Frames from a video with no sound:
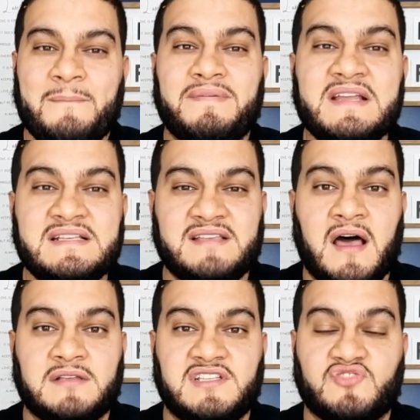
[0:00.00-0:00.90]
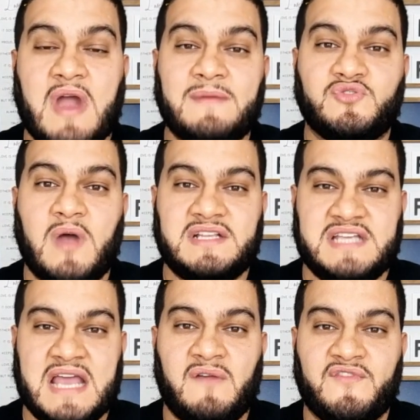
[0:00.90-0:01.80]
please uh, subscribe to our
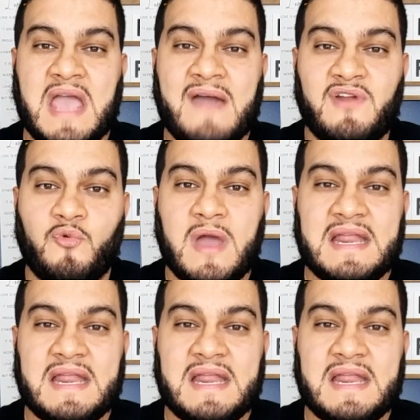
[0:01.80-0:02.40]
channel if you haven't already.